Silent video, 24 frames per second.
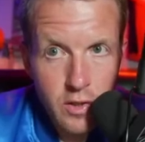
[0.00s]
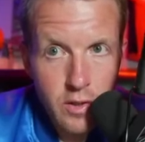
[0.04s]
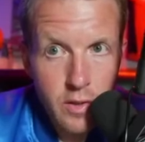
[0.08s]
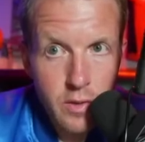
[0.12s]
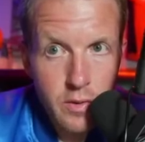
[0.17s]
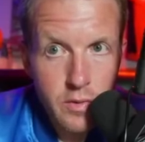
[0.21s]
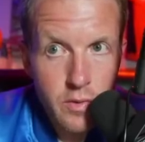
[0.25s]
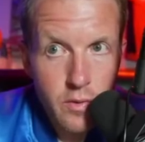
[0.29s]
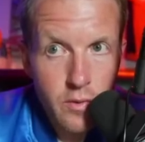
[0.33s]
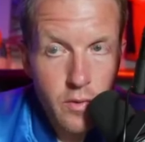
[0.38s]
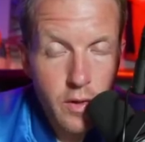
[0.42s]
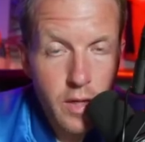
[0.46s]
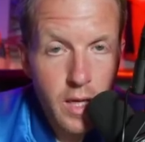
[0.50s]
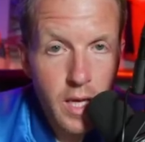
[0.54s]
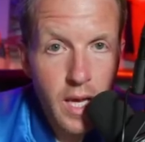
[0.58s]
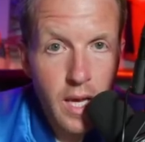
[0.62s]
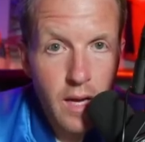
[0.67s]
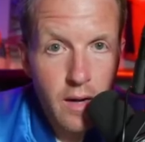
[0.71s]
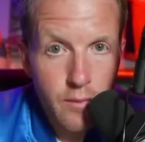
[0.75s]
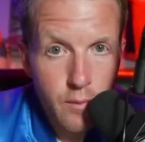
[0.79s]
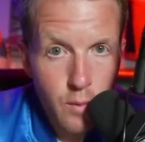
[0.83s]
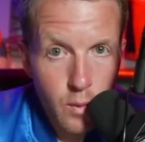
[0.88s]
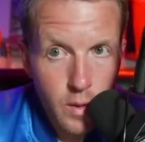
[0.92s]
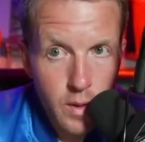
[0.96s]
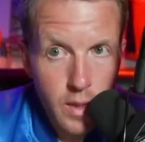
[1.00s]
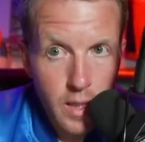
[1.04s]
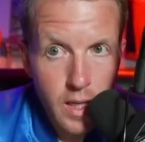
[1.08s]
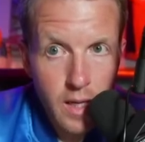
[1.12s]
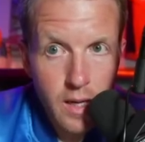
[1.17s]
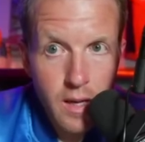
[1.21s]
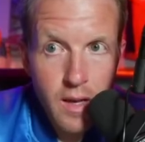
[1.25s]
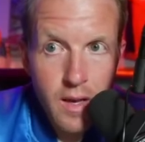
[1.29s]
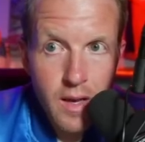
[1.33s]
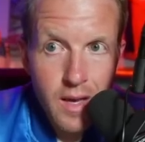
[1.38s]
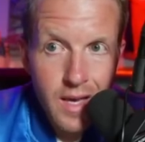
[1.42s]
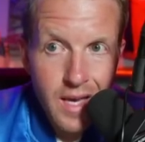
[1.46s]
He was a rookie out of Oregon,
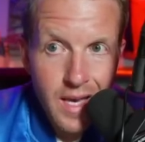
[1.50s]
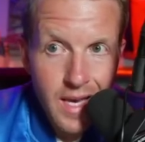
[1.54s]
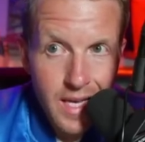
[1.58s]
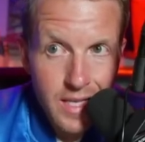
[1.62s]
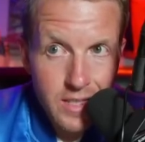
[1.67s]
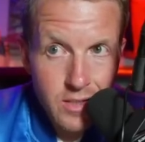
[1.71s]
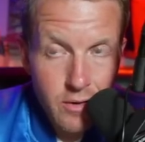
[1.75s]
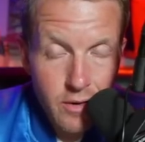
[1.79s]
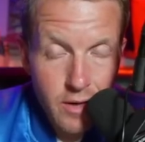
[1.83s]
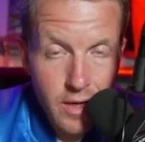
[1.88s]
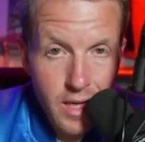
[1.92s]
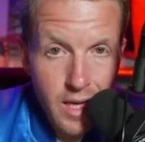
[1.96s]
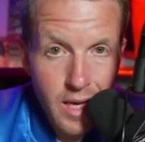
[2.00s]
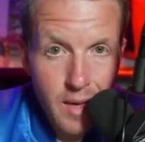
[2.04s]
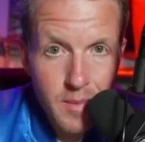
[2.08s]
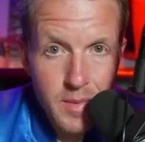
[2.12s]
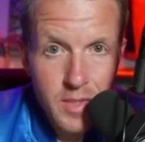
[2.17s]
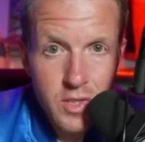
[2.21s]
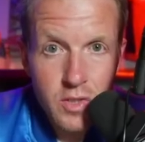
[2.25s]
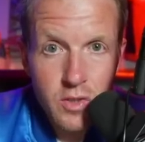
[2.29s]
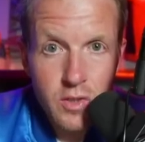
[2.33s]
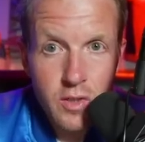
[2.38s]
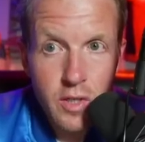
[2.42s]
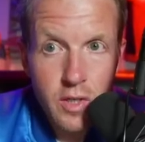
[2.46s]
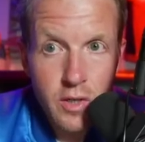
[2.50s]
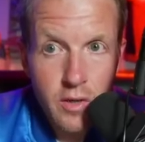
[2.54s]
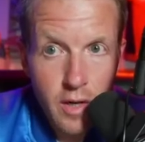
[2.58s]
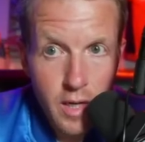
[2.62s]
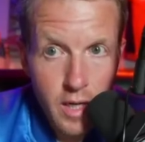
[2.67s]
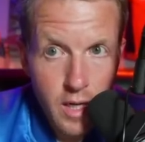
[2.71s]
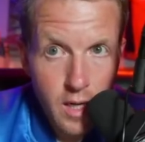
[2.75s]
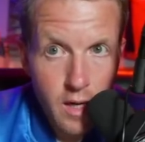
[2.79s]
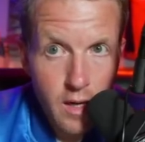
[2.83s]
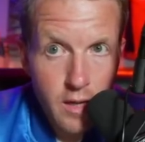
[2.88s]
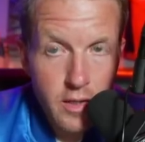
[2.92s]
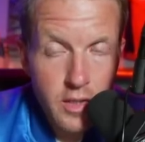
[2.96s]
has great chemistry, great
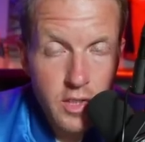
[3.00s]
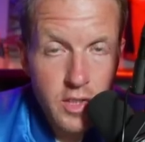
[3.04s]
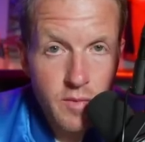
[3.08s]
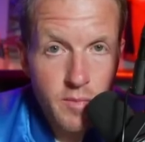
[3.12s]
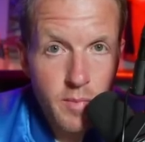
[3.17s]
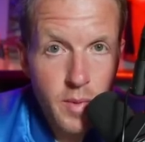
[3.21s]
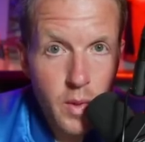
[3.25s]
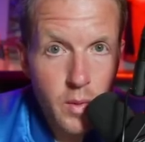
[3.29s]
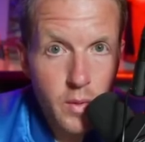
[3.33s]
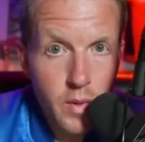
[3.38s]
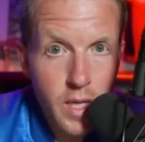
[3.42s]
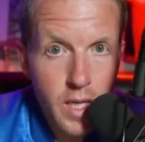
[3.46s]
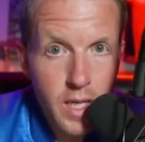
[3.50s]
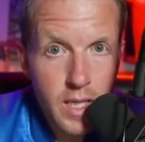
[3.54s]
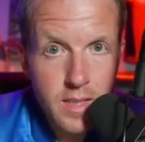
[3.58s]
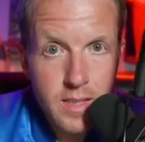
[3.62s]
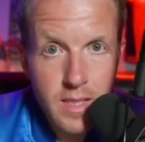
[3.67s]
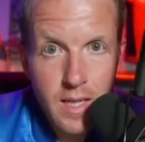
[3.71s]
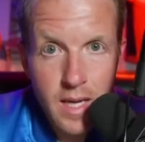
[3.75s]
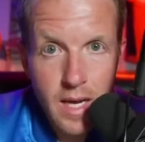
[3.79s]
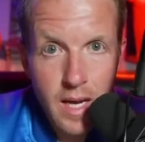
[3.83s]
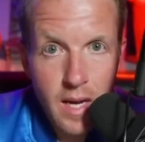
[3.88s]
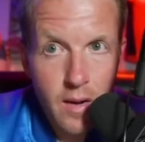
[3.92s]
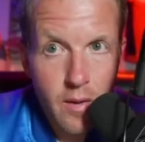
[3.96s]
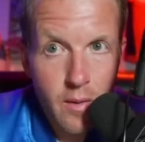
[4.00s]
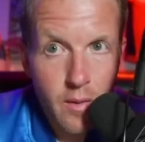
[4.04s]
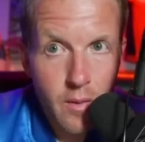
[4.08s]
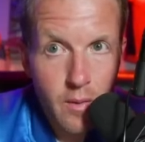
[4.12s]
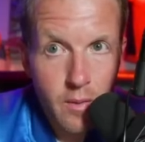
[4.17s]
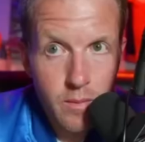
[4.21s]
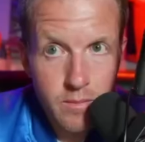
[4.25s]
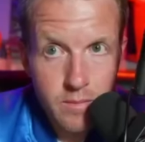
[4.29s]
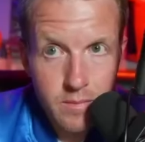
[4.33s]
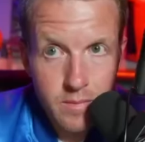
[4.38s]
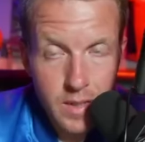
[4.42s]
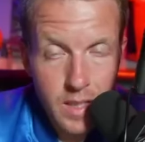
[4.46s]
knowledge of Bo Nix and how
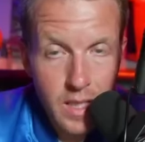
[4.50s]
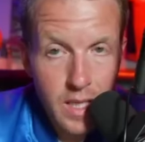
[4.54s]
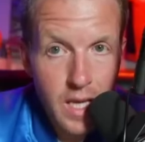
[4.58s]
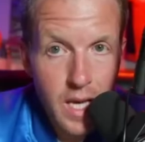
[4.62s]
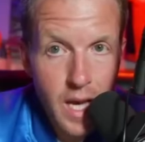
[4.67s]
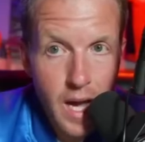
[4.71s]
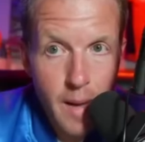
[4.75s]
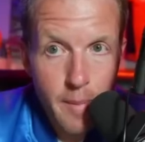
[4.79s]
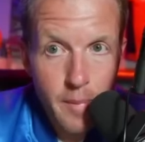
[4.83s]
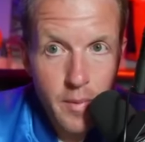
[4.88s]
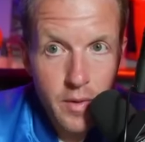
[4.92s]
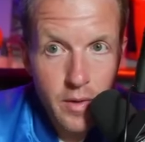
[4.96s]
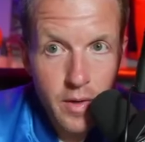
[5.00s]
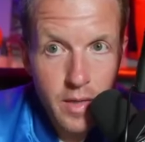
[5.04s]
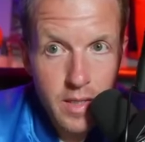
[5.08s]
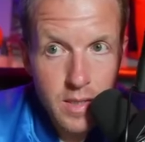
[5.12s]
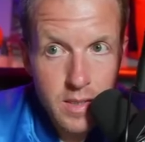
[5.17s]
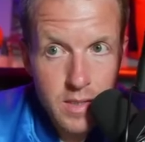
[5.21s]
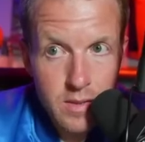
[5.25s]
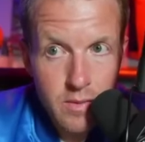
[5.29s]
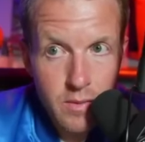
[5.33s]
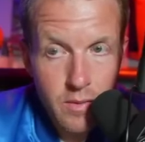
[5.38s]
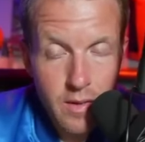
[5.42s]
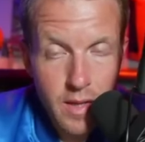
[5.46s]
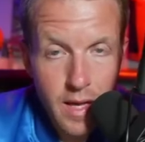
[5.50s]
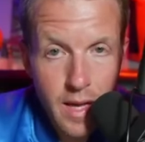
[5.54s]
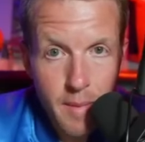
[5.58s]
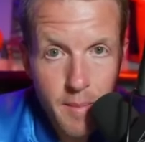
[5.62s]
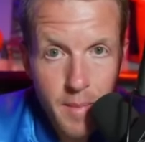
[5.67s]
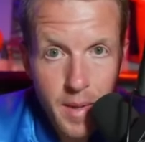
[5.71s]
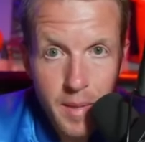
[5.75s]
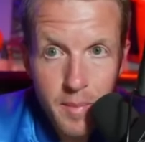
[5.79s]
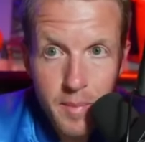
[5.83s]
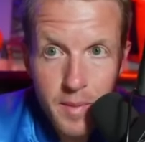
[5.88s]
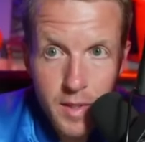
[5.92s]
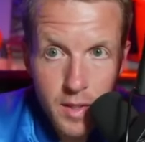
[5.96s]
he operates. So that
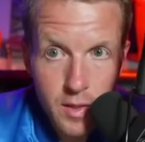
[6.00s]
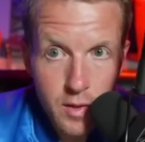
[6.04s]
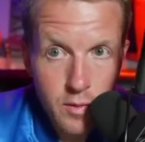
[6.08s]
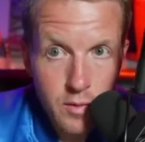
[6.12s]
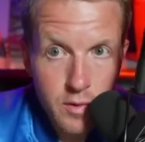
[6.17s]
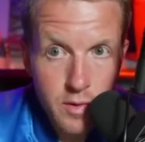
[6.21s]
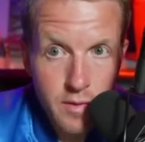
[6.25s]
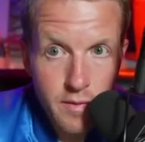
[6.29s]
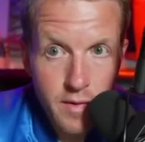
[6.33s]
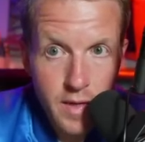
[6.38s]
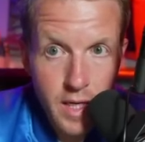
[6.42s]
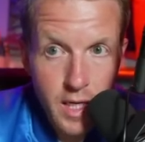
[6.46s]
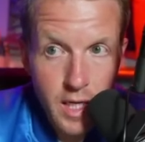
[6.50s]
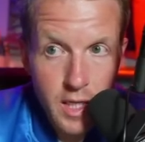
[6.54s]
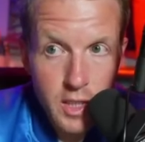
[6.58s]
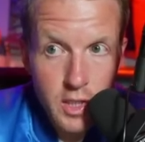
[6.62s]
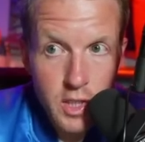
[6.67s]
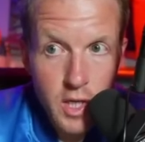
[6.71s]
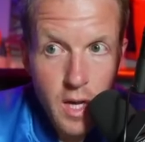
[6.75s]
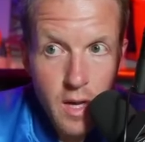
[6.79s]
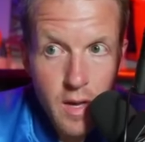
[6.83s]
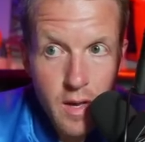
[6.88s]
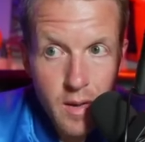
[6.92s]
might be a huge advantage.